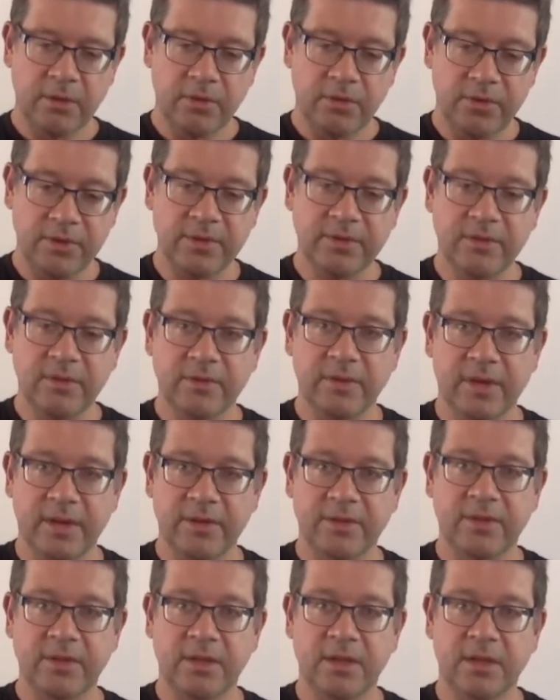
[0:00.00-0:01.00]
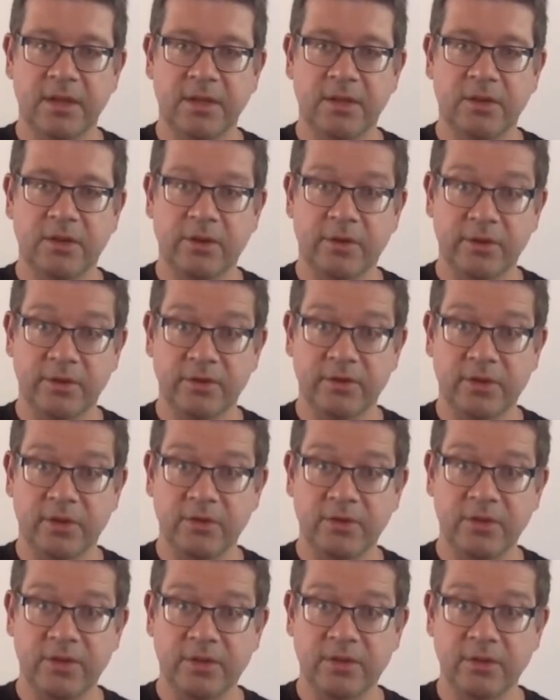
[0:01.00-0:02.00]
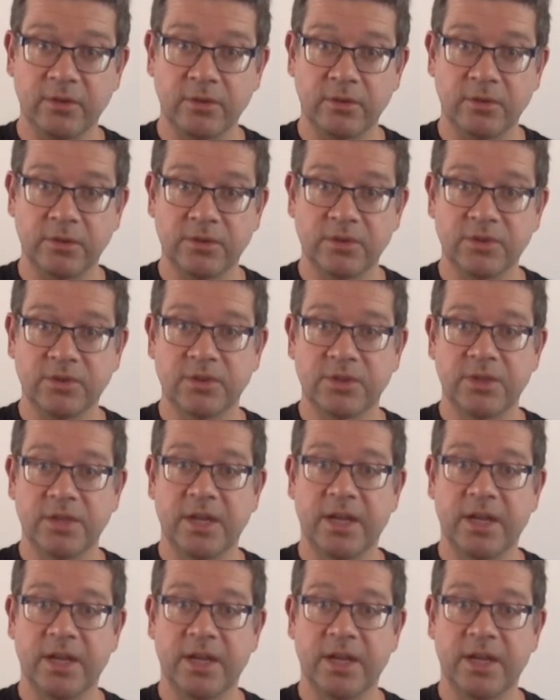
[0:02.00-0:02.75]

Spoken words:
This device here, the Oculus Go, just launched,